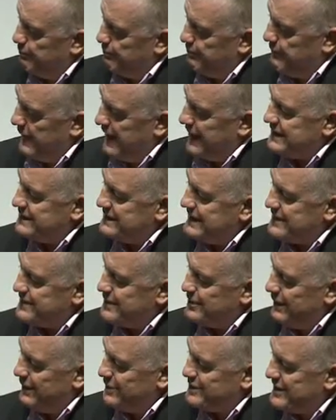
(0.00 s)
access
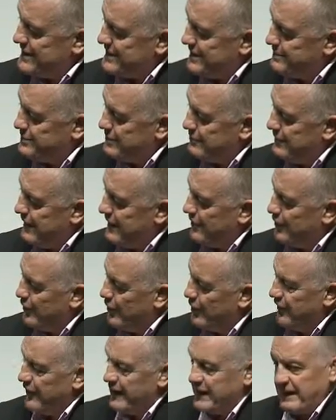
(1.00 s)
to our systems of
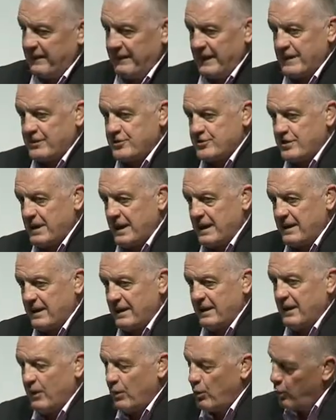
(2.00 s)
record, they can then track
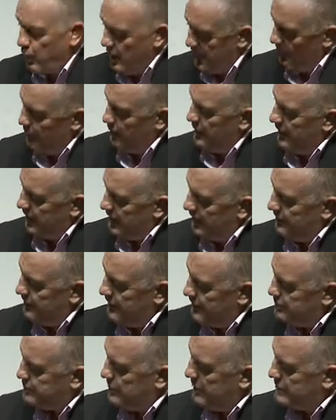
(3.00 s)
where we are in the
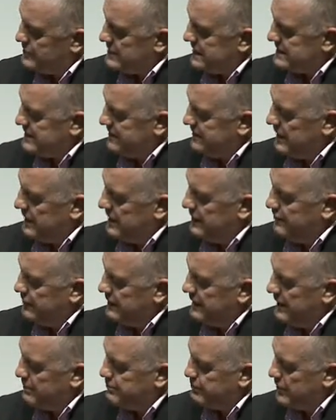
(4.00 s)
process of delivering
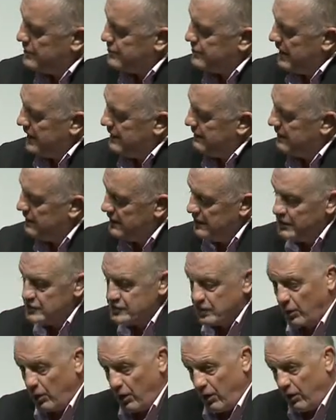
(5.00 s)
their project.
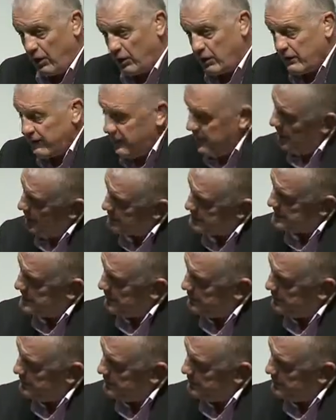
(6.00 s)
So all of the apps come